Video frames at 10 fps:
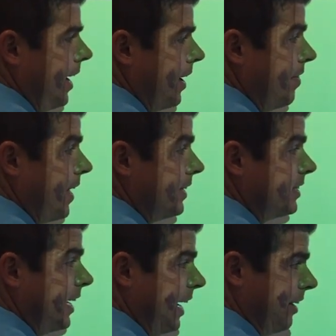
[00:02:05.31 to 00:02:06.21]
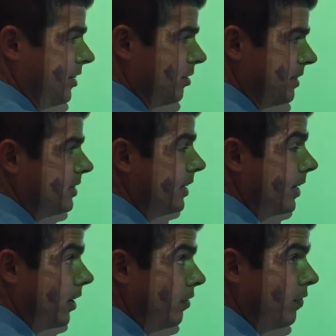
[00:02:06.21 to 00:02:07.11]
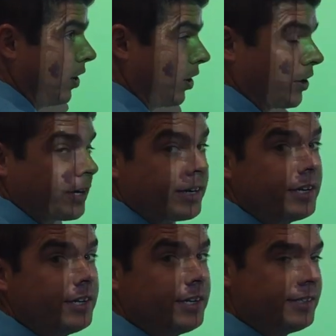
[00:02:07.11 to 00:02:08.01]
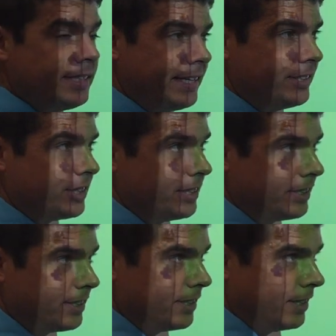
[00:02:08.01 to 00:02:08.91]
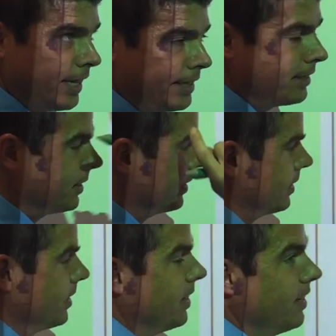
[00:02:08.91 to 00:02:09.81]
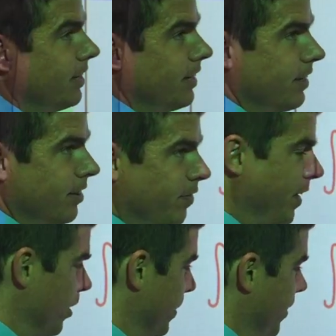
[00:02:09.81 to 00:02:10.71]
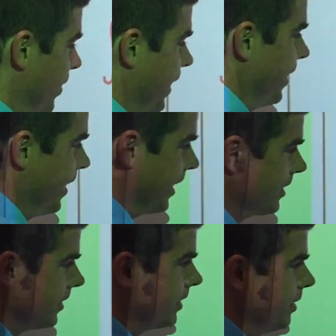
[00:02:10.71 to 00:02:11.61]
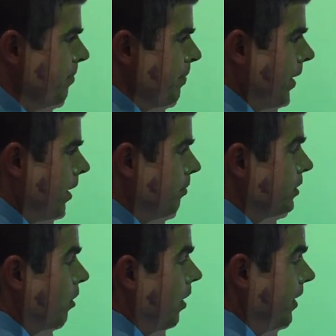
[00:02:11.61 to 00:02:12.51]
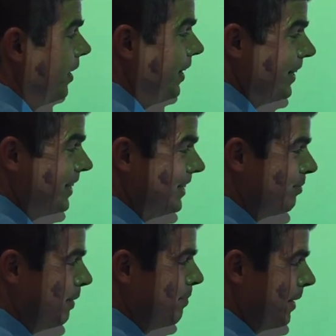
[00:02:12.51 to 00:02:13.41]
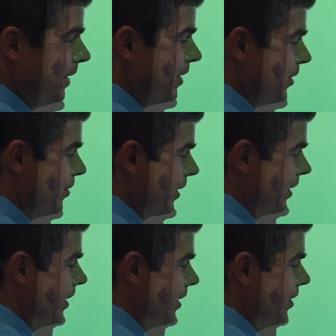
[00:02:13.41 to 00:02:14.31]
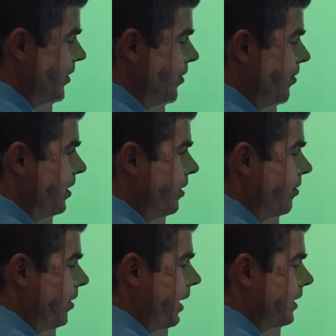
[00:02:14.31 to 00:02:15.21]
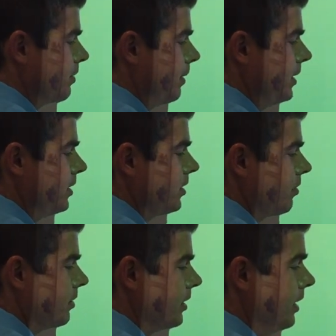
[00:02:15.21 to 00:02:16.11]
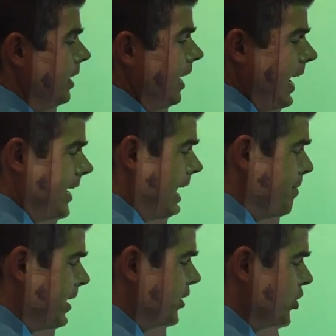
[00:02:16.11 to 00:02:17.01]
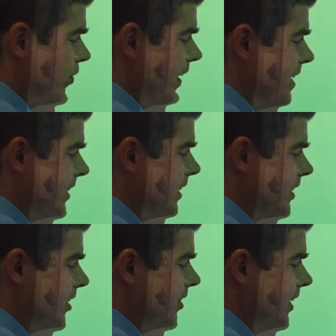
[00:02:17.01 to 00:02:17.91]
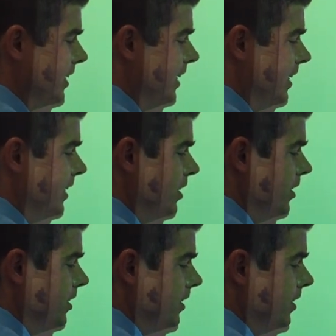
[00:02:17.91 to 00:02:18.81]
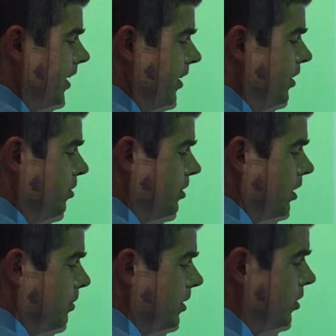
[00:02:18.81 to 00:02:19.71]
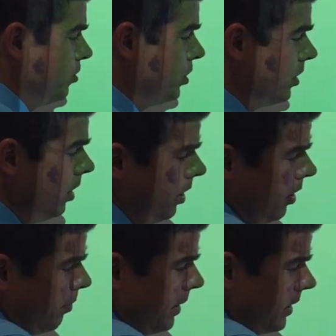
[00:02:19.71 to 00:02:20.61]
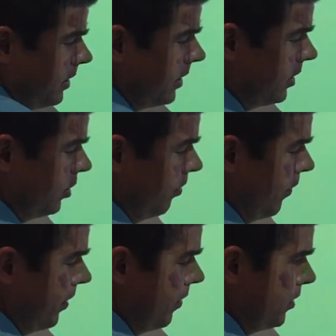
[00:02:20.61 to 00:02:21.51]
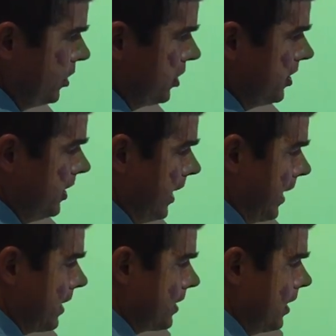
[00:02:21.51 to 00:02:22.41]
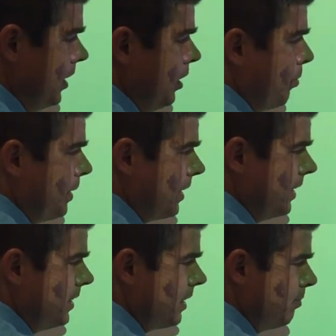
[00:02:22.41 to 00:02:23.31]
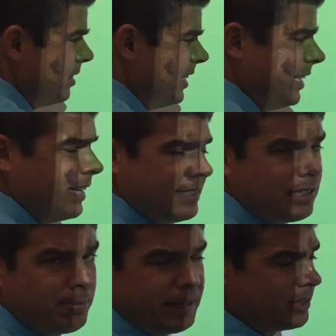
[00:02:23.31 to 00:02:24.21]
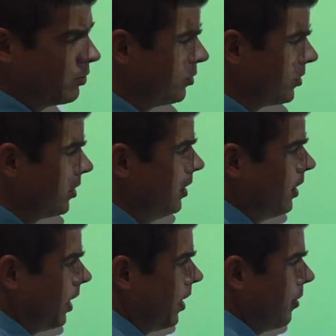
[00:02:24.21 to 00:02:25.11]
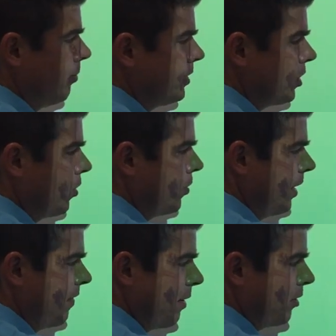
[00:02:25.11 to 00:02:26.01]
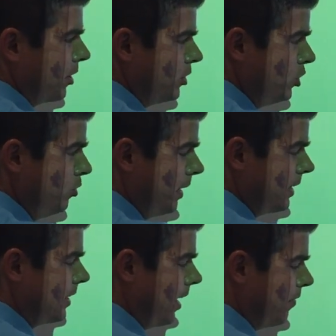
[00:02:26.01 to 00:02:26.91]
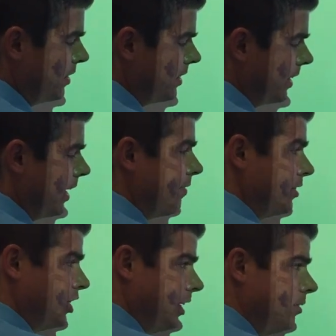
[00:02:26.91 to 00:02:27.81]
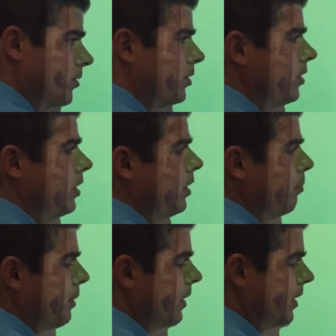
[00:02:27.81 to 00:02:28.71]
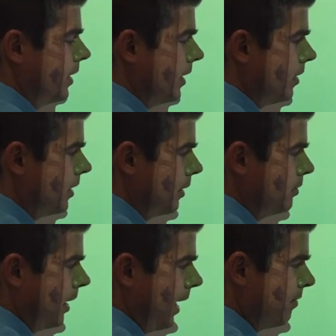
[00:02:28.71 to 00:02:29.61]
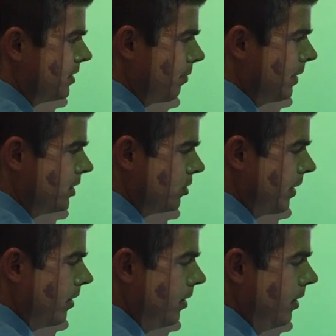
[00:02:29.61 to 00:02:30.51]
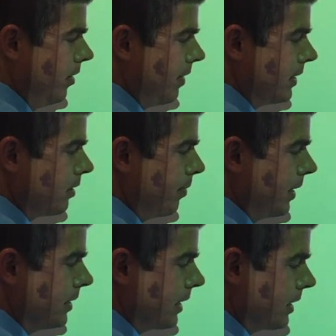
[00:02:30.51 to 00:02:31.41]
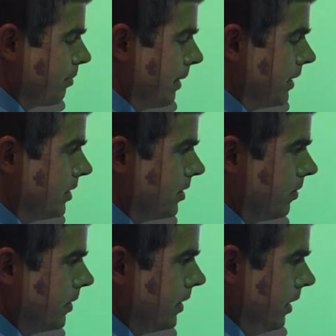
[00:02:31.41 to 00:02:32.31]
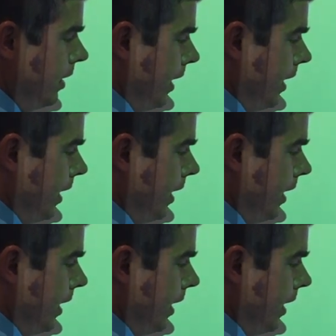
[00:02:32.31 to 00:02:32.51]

And that's characteristic of arctangent. And that's the final one. Okay, excellent. So I'm going to let this be my u. I'm going to let u equal x minus 3. And I'm not sure if I necessarily need a u substitution because the derivative is just dx. But at least I'm seeing it as a placeholder. So if that were a 2x, obviously I'd have a chain rule. But again, I have something squared, and something is x minus 3.